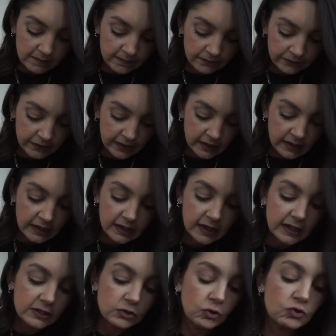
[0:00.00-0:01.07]

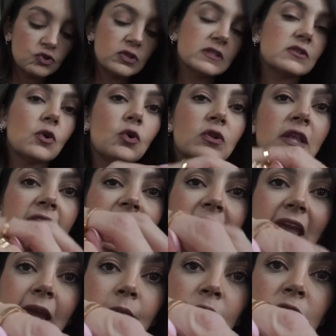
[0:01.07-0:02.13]
I told you this whole like
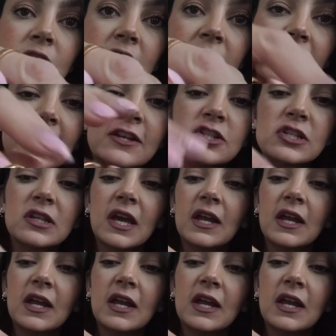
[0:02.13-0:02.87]
hammered collection.